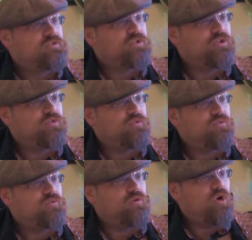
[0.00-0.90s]

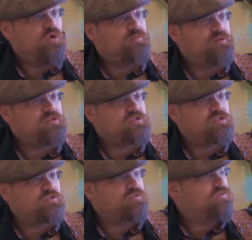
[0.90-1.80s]
2, open
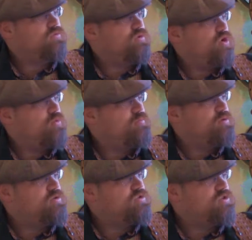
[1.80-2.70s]
2,
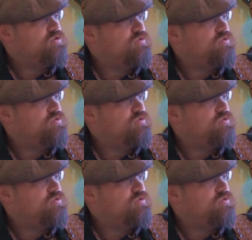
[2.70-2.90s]
open 2.